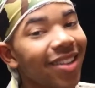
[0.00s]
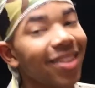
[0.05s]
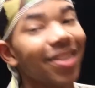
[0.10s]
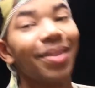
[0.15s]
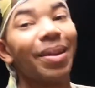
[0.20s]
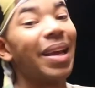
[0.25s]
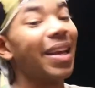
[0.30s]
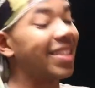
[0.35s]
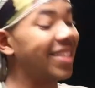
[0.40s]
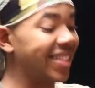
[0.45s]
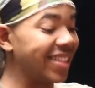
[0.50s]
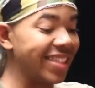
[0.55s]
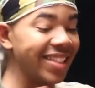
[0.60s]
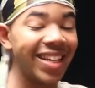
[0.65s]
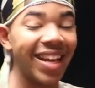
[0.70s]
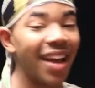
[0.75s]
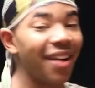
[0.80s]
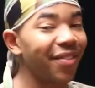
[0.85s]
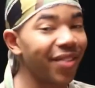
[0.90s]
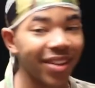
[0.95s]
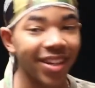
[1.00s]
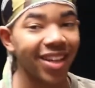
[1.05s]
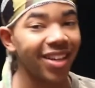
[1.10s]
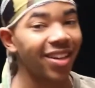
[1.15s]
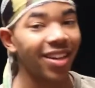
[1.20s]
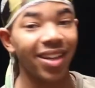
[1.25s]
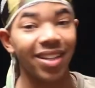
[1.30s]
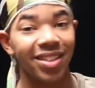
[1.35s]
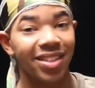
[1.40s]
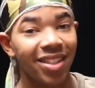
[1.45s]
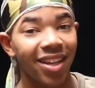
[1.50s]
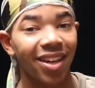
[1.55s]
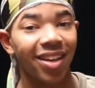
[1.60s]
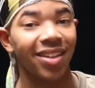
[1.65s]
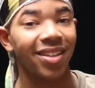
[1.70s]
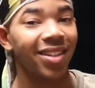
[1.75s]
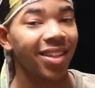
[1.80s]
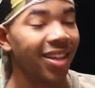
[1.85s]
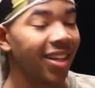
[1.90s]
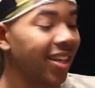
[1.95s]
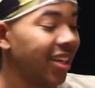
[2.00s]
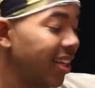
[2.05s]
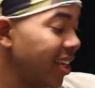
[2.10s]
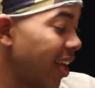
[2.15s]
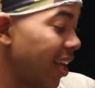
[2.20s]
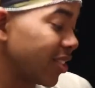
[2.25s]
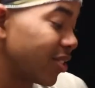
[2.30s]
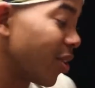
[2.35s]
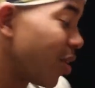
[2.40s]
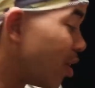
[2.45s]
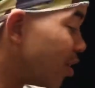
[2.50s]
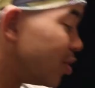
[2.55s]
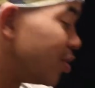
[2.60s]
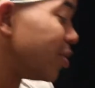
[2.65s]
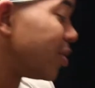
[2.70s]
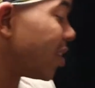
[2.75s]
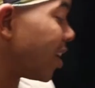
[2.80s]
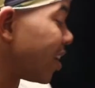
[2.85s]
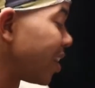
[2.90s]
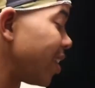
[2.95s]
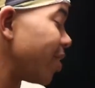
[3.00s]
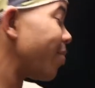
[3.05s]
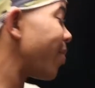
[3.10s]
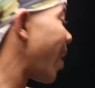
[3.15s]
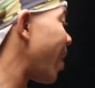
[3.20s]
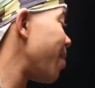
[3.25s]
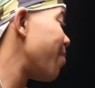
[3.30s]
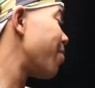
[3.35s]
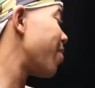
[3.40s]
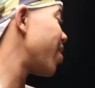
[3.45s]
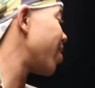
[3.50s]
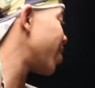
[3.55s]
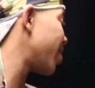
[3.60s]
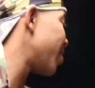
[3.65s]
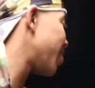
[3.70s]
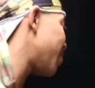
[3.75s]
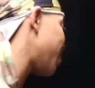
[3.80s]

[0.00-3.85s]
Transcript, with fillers: to, it's never getting untucked. As long as you tuck it right, bro,